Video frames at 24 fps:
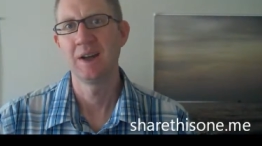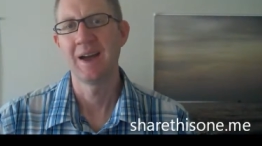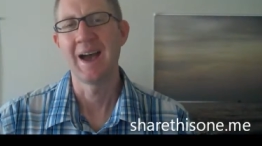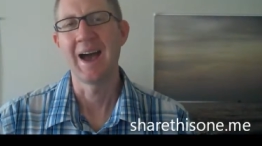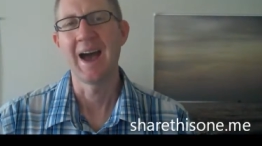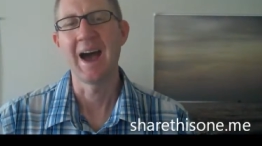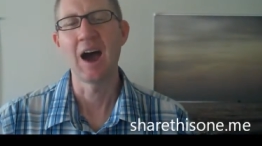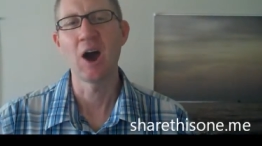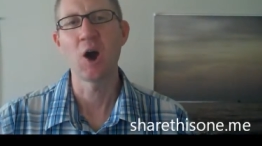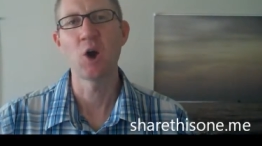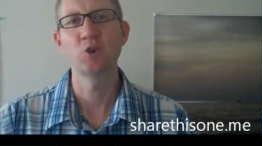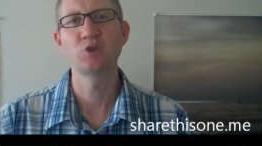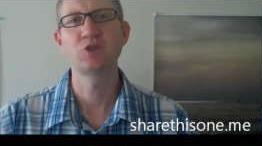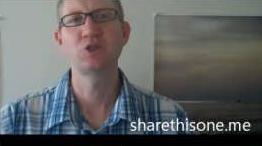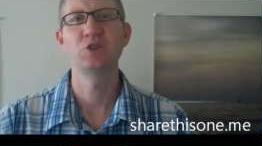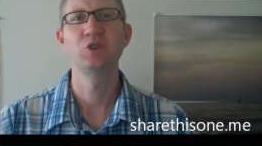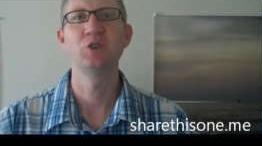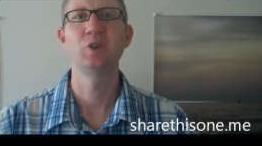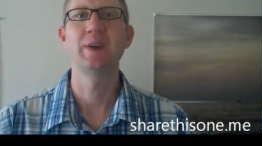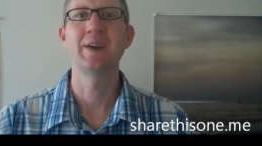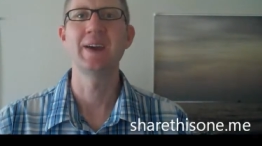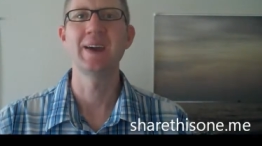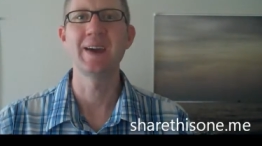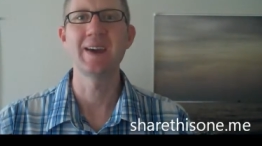how to
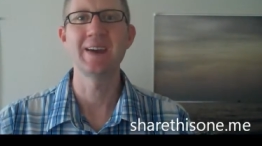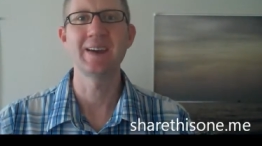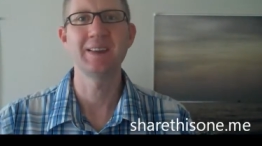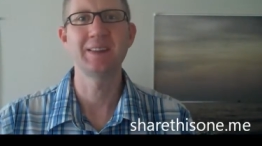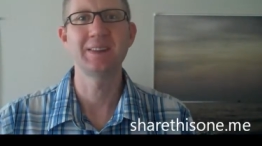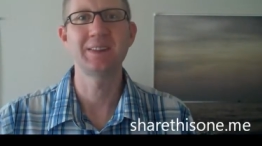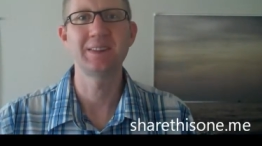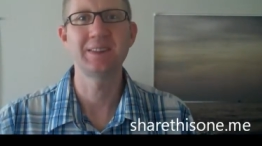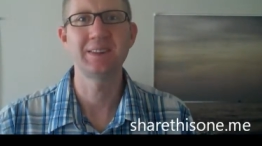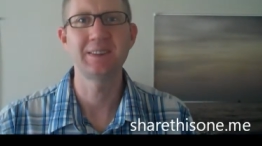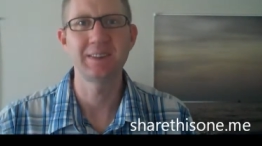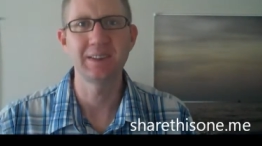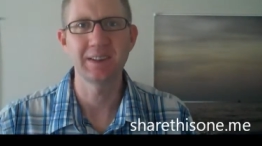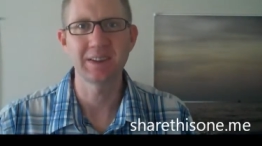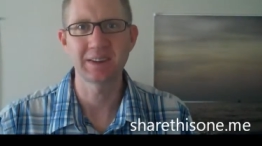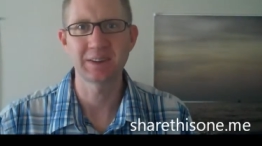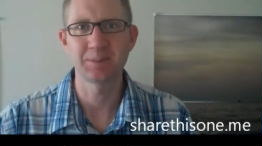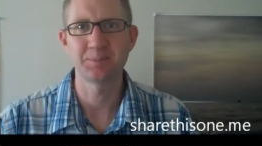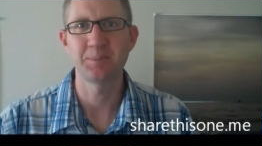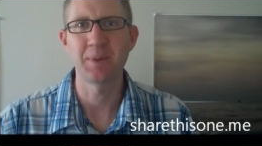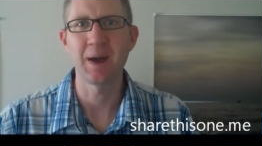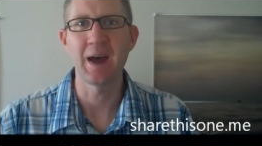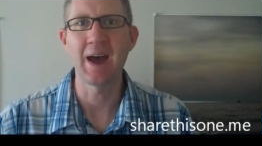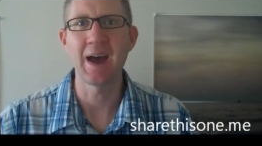get
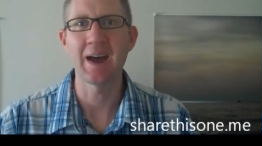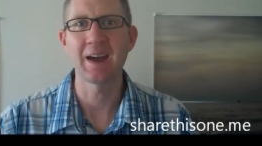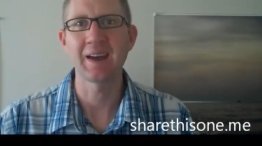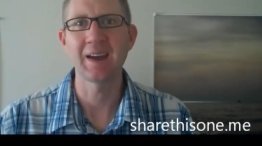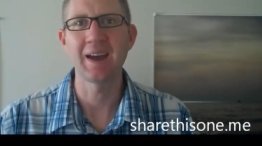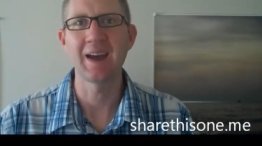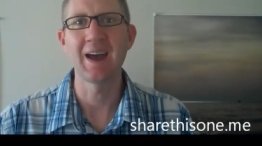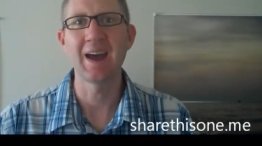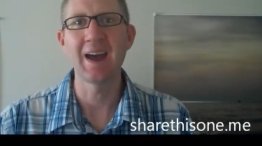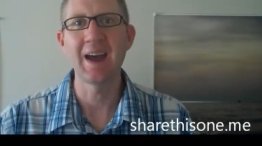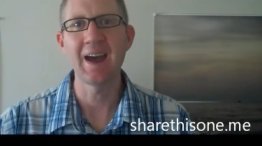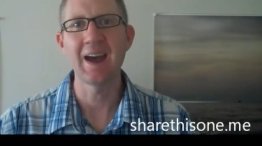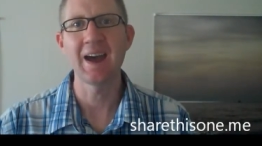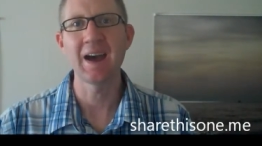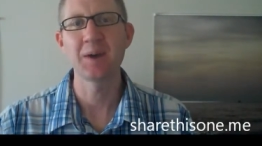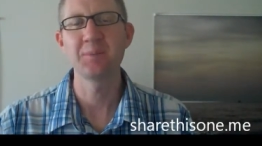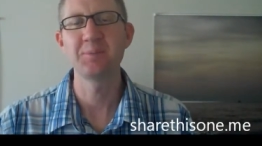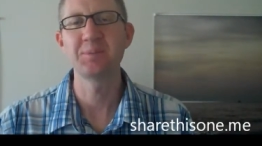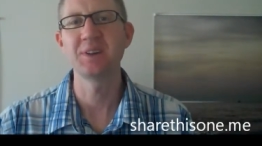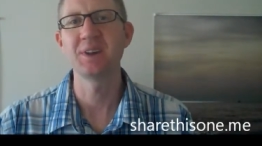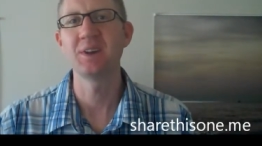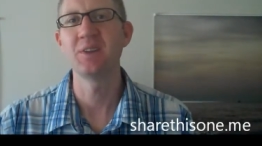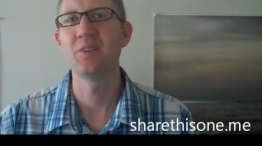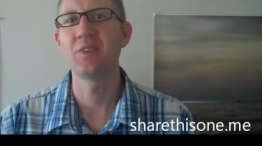six-pack
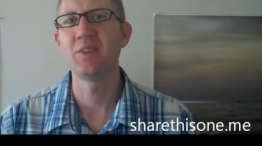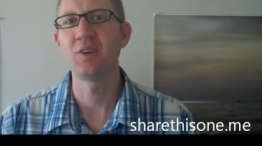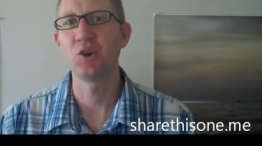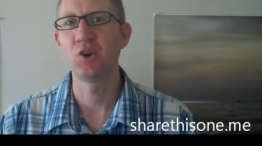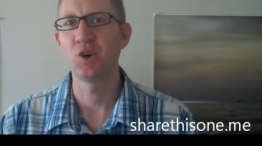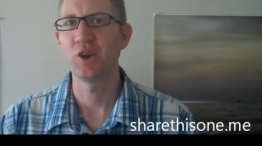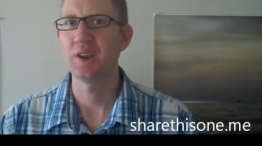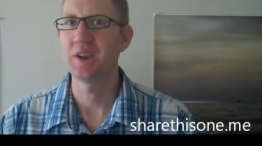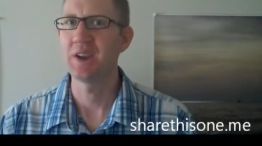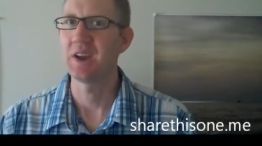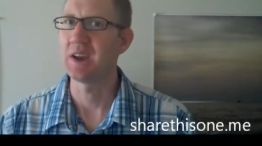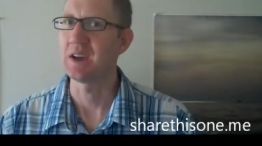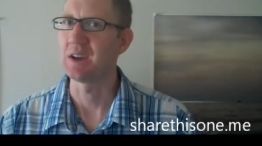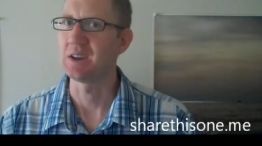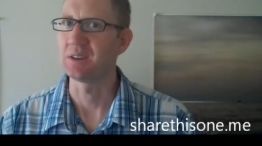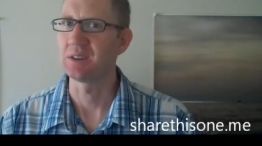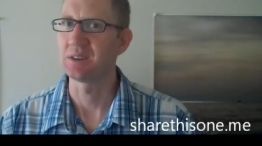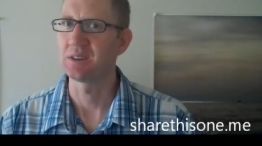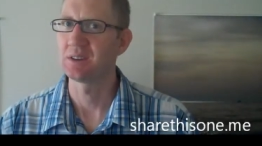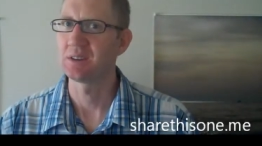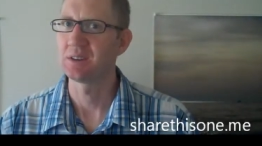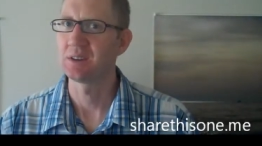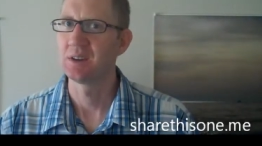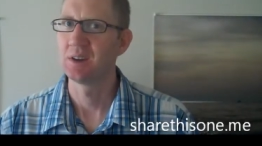abs in 30
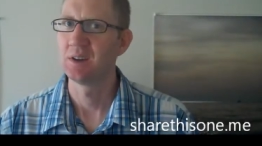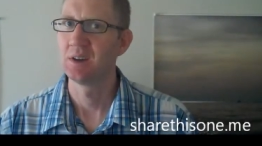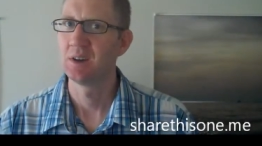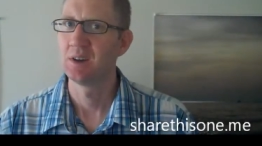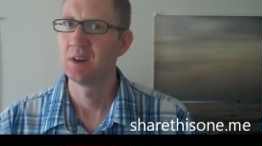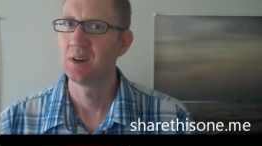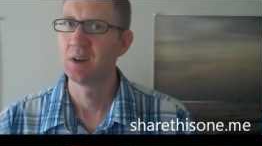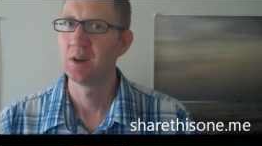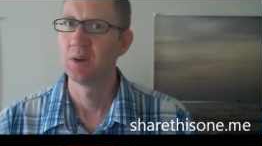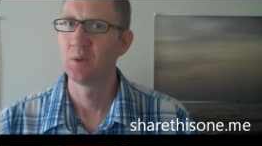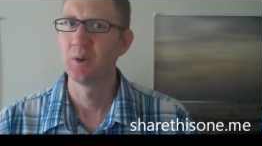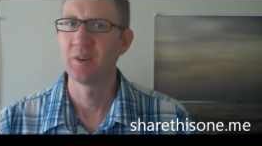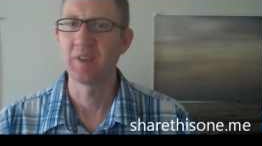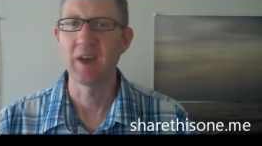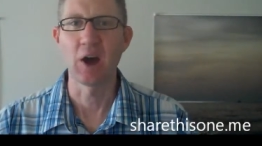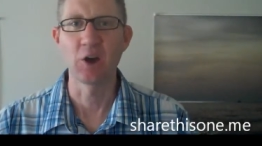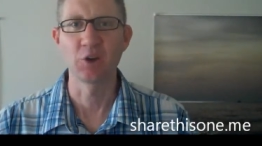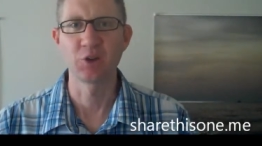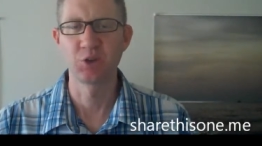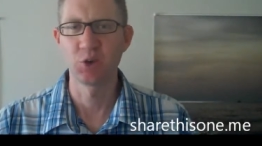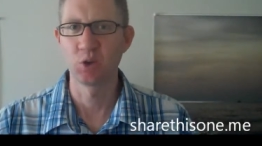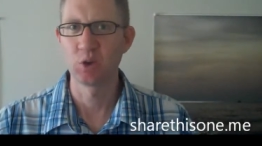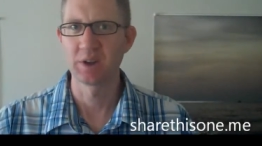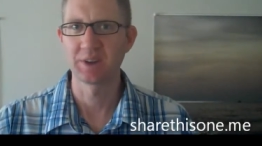days without
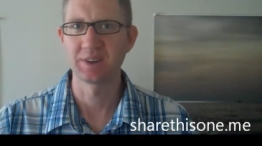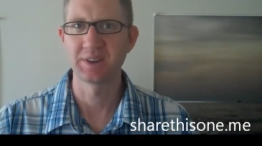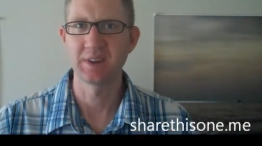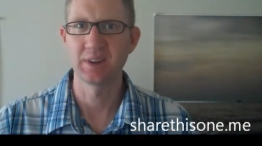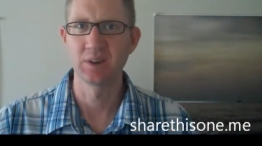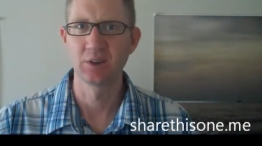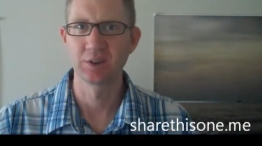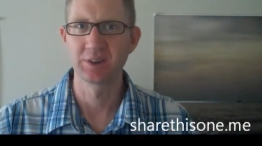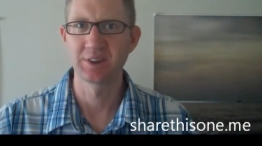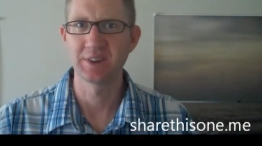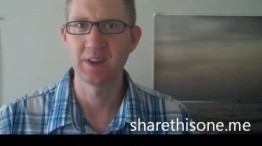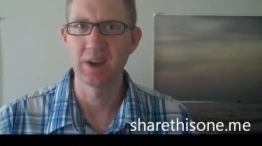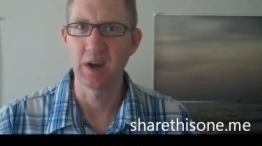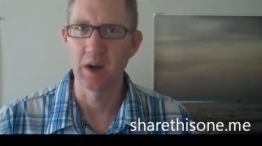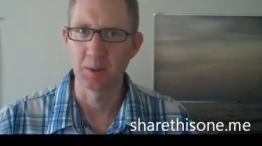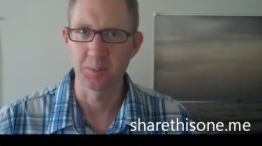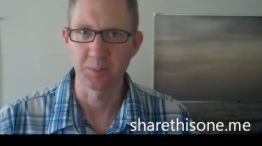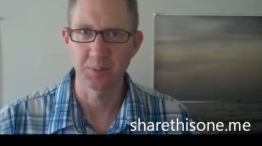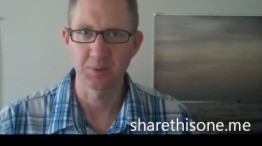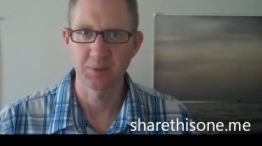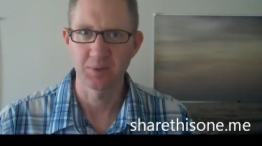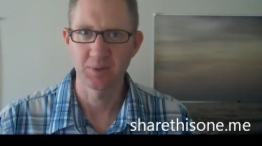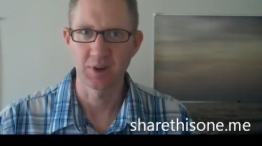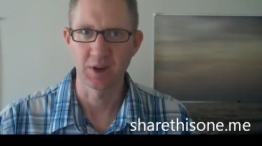doing a single sit-up.
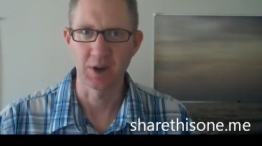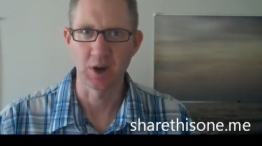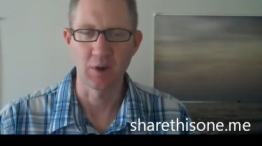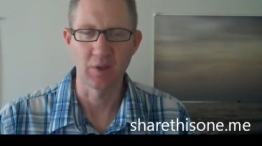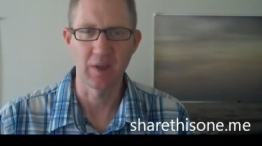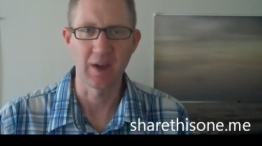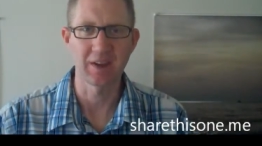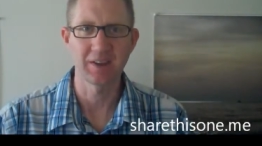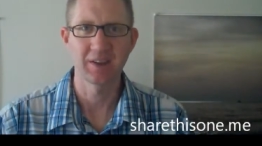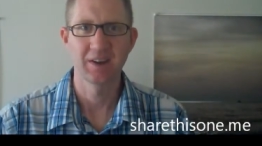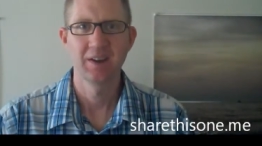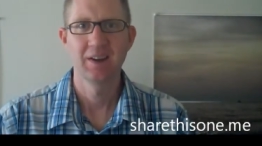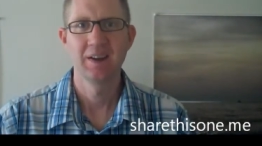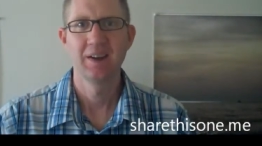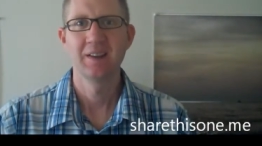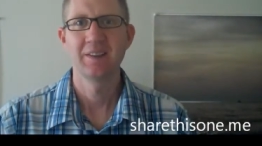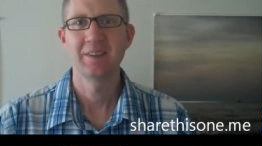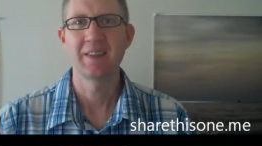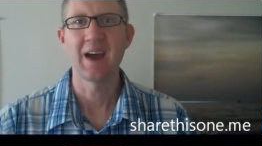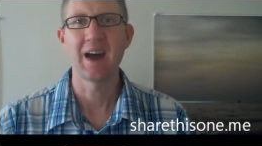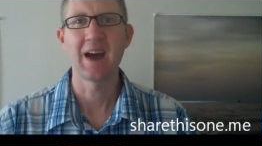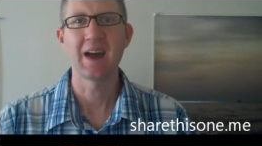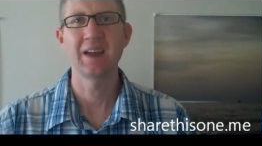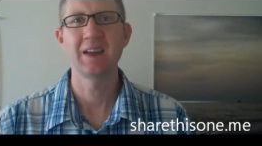You know,
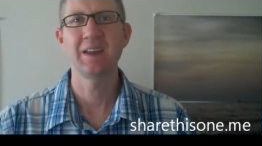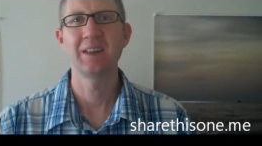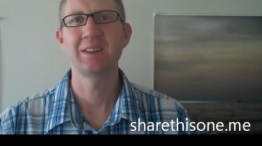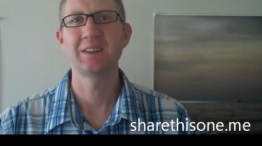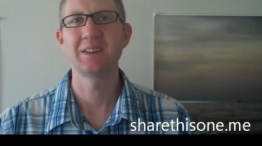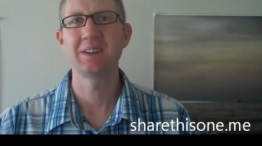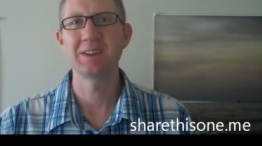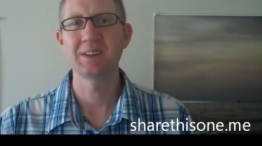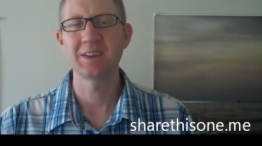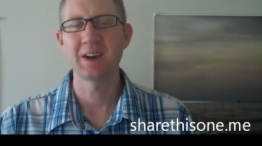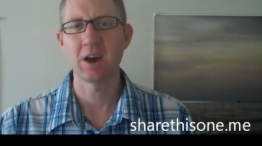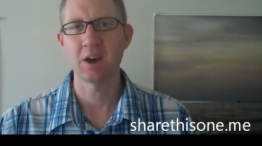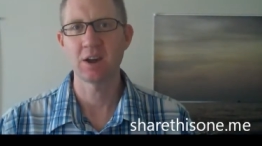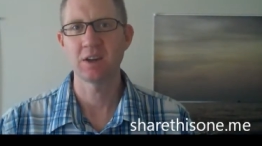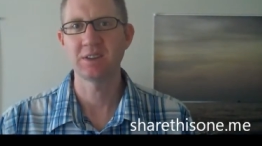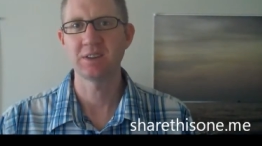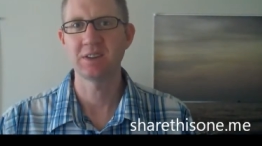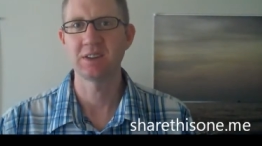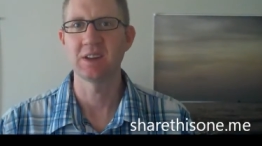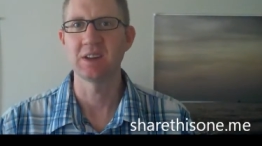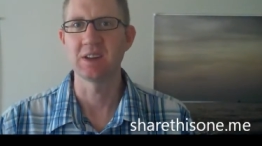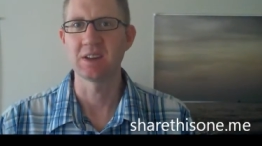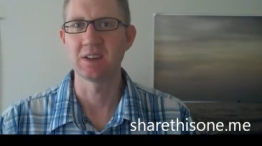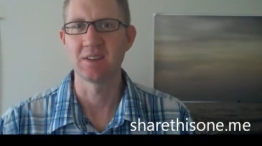that is
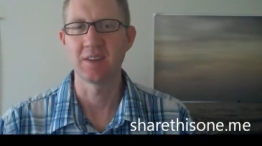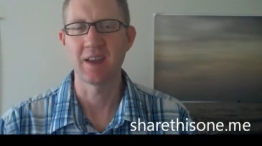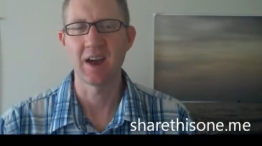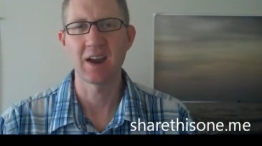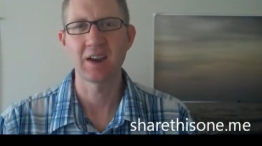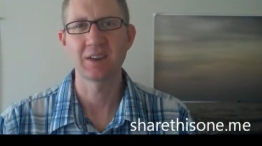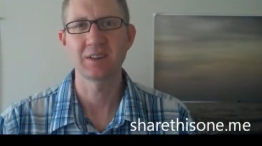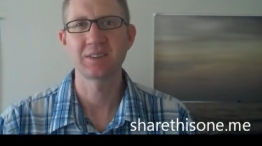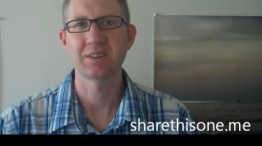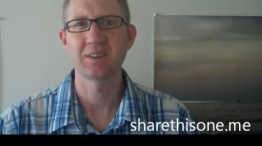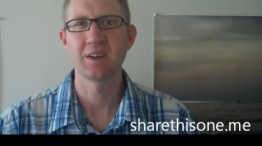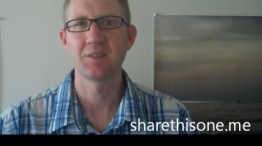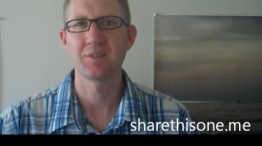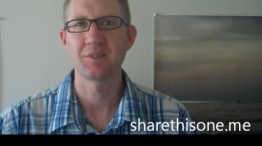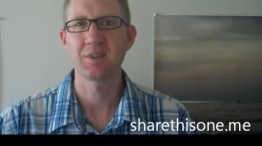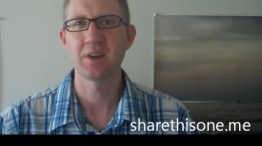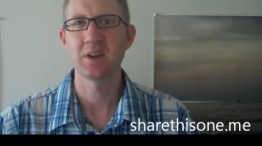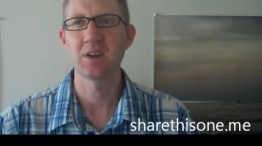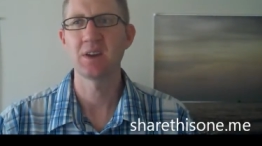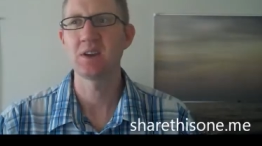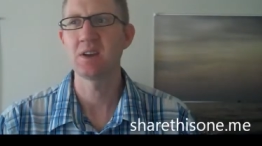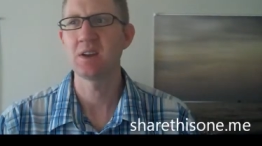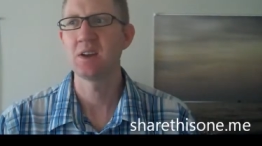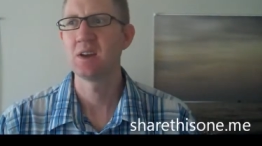enticing. That is
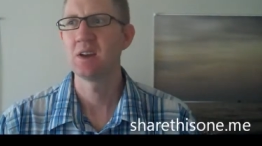something,